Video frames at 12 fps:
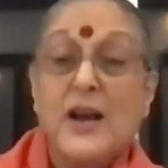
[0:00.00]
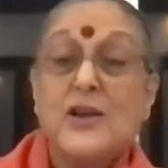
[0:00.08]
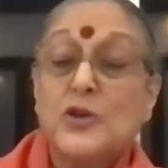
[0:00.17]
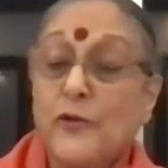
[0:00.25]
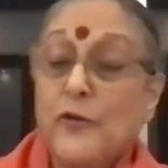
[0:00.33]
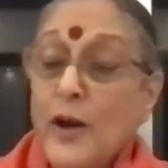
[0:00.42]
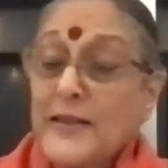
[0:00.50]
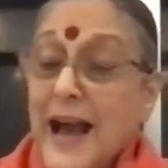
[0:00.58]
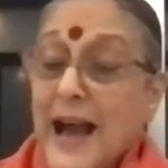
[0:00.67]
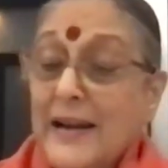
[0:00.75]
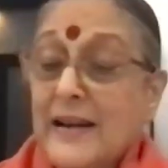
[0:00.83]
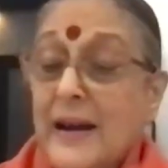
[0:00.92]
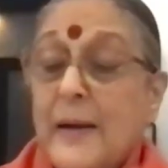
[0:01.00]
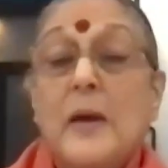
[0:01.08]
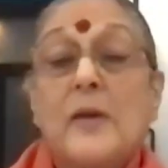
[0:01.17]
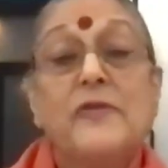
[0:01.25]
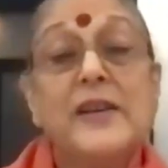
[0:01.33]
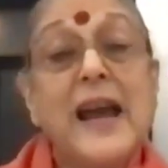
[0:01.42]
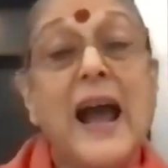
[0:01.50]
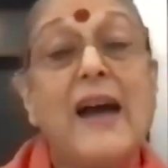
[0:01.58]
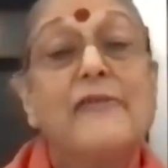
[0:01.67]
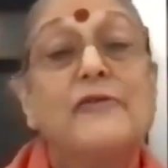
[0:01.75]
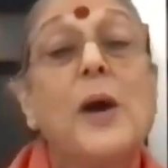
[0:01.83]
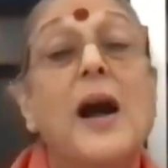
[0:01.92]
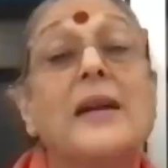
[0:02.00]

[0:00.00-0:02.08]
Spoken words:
So for that, we have to